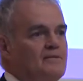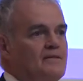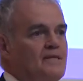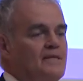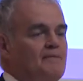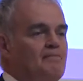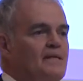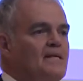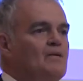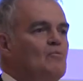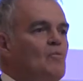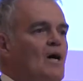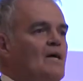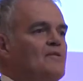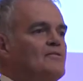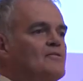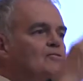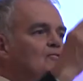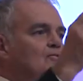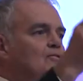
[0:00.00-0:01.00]
And
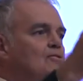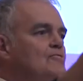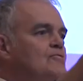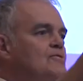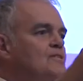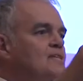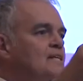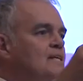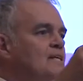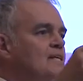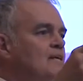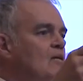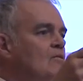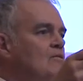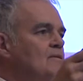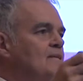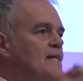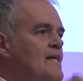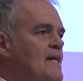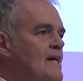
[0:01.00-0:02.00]
meanwhile, there's a new
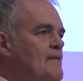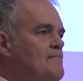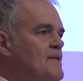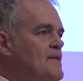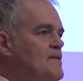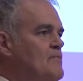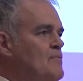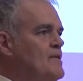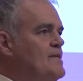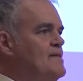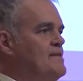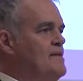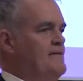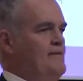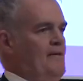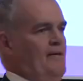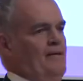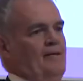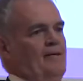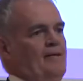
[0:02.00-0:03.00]
CEO in the company that would have said,
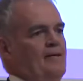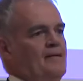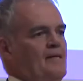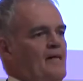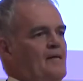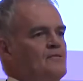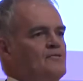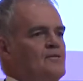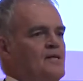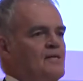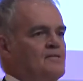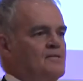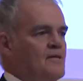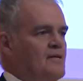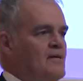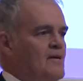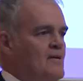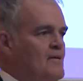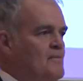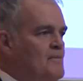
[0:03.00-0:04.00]
"Yeah, Klaus doesn't
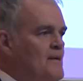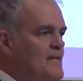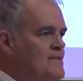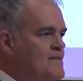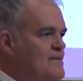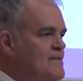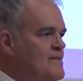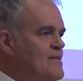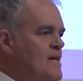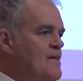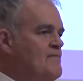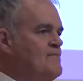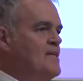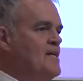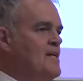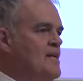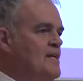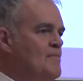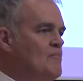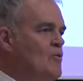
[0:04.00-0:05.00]
care about
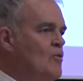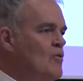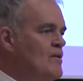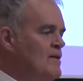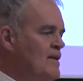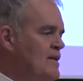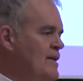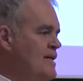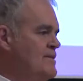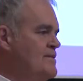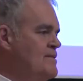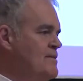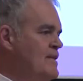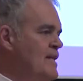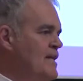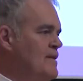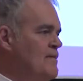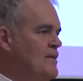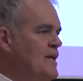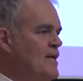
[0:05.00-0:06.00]
safety anymore. He
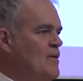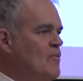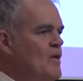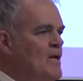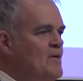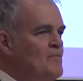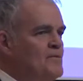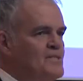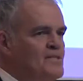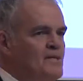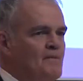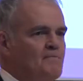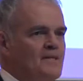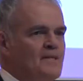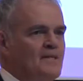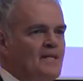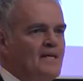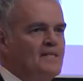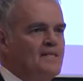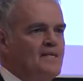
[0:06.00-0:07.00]
let him get away with
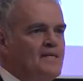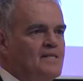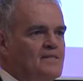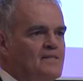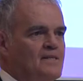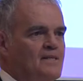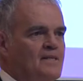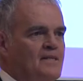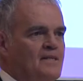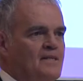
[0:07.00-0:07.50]
something like this."